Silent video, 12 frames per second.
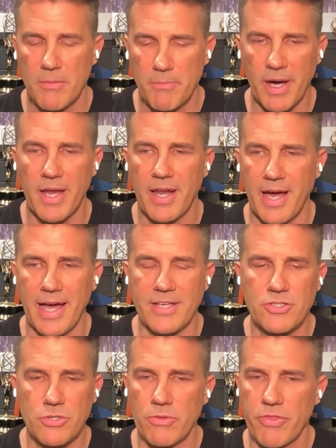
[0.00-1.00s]
But I
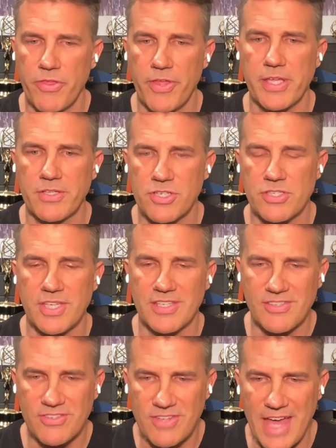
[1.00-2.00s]
do think just
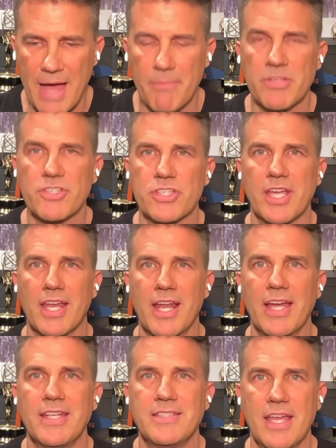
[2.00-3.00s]
establishing an
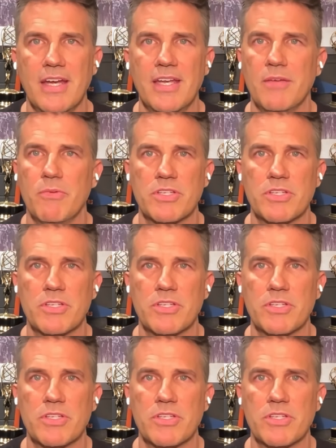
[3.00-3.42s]
identity,